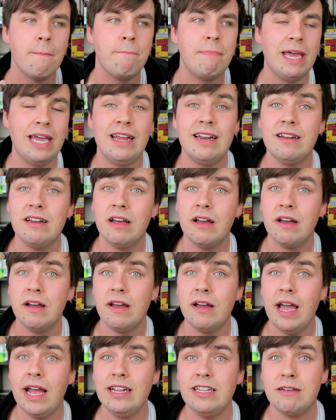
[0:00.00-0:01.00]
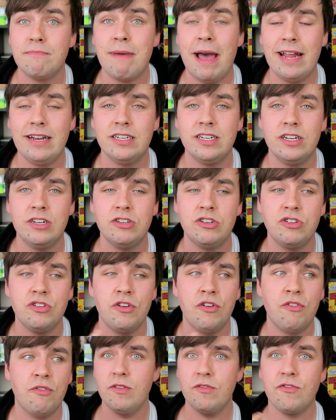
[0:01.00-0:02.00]
being independent
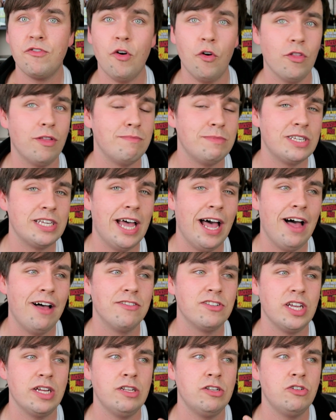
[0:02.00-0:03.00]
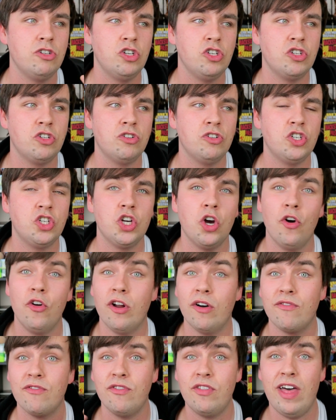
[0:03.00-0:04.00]
for themselves and just
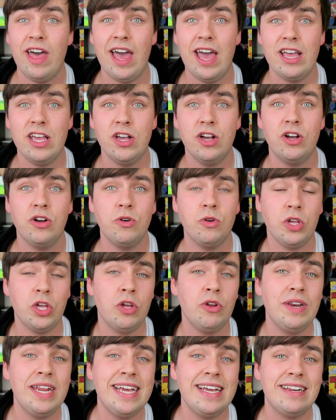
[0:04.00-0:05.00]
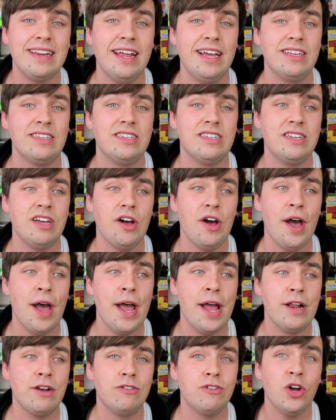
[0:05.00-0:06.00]
showing off their uniqueness
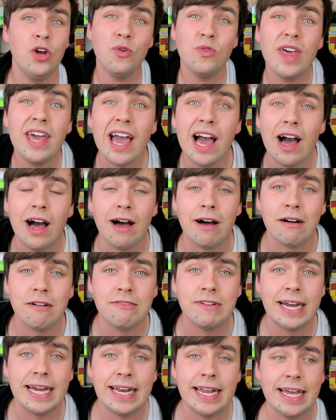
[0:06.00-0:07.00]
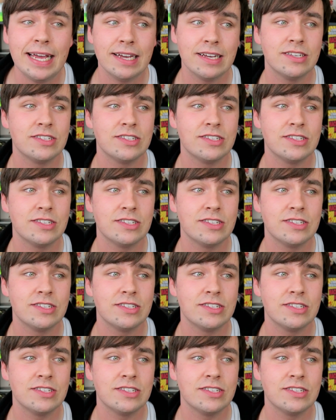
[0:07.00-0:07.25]
and who they are, really.